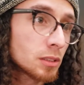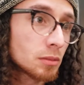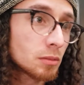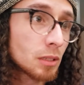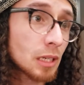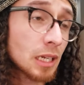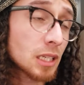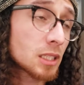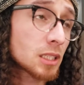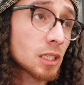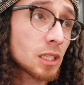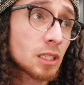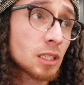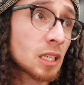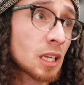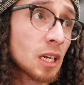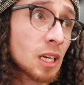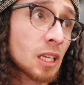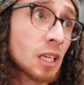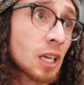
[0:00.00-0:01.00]
Not saying
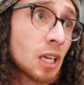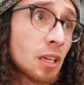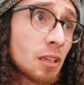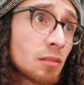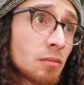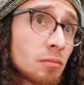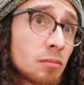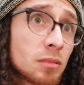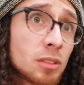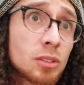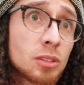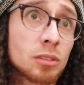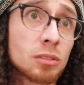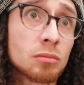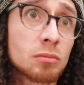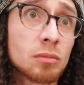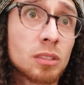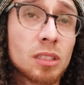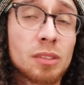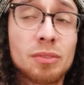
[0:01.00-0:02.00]
that it can't, you
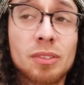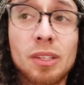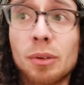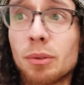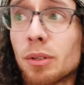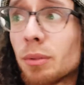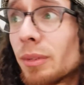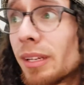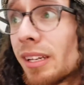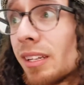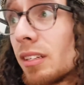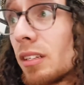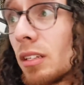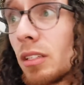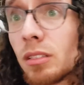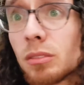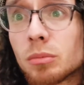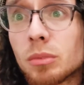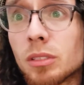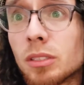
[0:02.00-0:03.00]
know, if they were to make
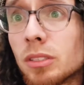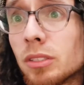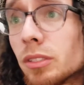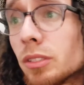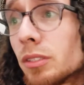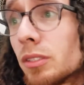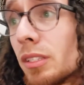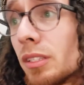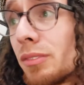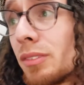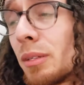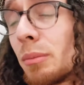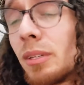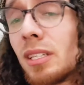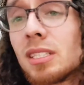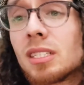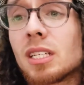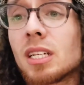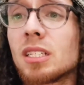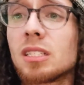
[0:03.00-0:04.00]
another one or if they
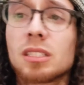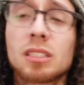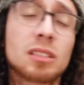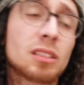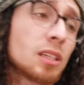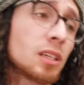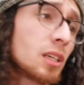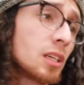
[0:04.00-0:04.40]
made changes,